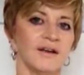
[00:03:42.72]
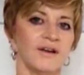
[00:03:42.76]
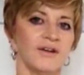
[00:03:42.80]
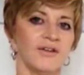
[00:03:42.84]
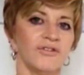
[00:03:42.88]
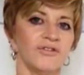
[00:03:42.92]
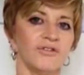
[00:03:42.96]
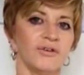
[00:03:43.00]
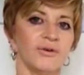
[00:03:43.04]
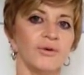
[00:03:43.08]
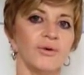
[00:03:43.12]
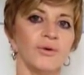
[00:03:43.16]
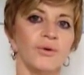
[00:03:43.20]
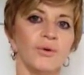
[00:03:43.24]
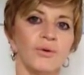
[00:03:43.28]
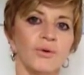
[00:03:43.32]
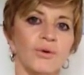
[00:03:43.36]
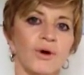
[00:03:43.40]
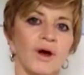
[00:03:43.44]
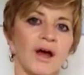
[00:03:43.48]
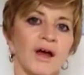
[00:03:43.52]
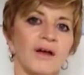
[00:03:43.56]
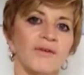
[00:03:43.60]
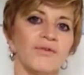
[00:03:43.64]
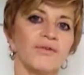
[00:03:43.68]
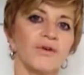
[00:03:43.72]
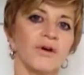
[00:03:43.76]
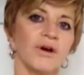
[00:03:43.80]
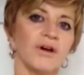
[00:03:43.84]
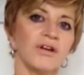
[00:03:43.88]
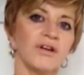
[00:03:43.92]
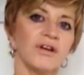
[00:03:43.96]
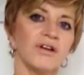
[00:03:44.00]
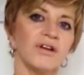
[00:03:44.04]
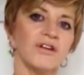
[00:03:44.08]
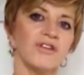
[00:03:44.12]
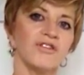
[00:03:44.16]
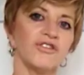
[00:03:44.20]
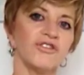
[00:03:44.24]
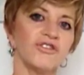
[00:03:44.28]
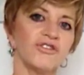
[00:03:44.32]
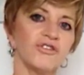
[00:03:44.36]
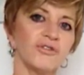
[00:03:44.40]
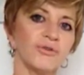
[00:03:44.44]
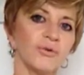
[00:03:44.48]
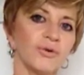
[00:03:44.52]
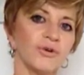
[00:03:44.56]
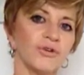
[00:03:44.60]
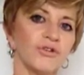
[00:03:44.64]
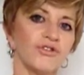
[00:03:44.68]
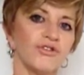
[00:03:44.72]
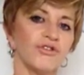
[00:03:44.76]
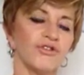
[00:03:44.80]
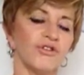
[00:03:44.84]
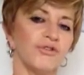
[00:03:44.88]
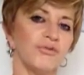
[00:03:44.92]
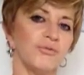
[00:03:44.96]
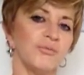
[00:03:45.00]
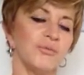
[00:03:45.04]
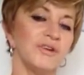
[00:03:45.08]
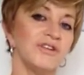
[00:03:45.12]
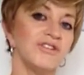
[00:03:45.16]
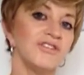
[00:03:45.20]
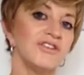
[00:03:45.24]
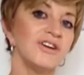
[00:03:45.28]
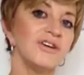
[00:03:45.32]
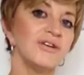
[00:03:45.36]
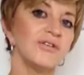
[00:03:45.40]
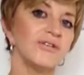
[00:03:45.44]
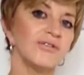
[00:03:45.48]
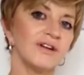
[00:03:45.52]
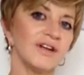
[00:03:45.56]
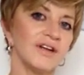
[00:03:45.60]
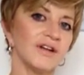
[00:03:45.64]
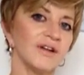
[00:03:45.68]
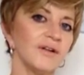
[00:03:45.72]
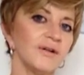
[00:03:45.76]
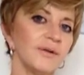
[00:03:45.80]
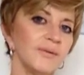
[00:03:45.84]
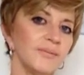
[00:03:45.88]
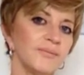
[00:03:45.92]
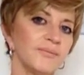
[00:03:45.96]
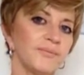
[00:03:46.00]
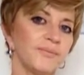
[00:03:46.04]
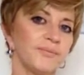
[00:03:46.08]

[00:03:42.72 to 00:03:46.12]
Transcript: So I've got a source of material,